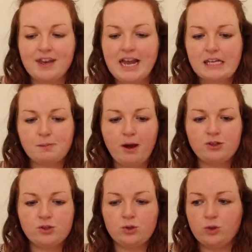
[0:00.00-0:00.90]
The next
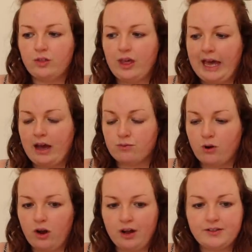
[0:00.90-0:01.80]
parcel that
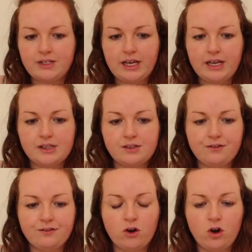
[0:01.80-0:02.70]
arrived is
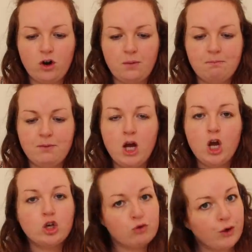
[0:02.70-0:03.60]
from
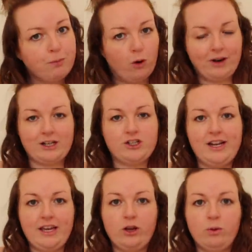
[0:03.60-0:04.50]
Groupon,
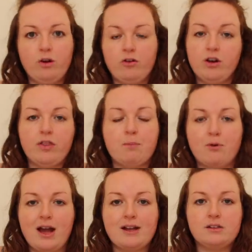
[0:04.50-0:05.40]
actually, who are another
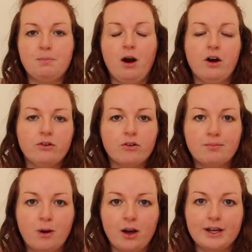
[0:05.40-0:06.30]
brand partner
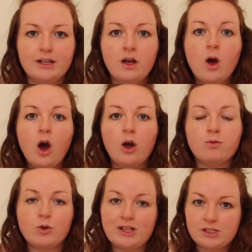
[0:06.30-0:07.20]
of mine
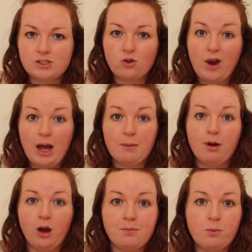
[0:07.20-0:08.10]
over on Instagram.
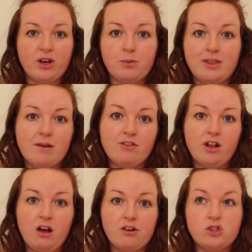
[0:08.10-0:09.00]
I've been working with them for
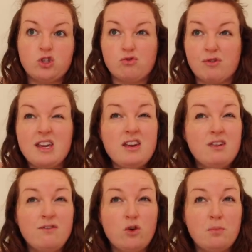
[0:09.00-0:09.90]
the last
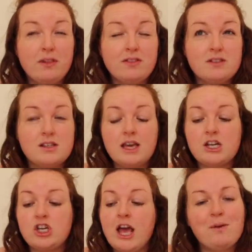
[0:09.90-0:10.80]
3-4
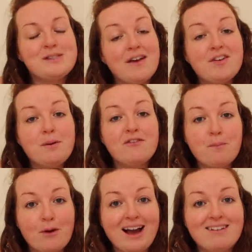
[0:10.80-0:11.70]
months-ish. I was having a bit of
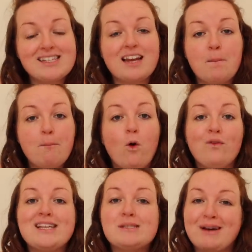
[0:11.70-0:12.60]
a browse and I
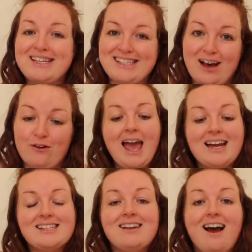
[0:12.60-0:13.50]
bought this myself,
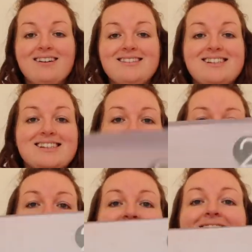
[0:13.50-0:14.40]
and it's an under
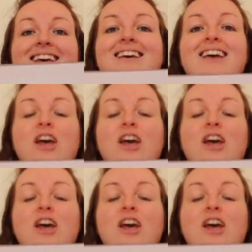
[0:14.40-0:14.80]
sink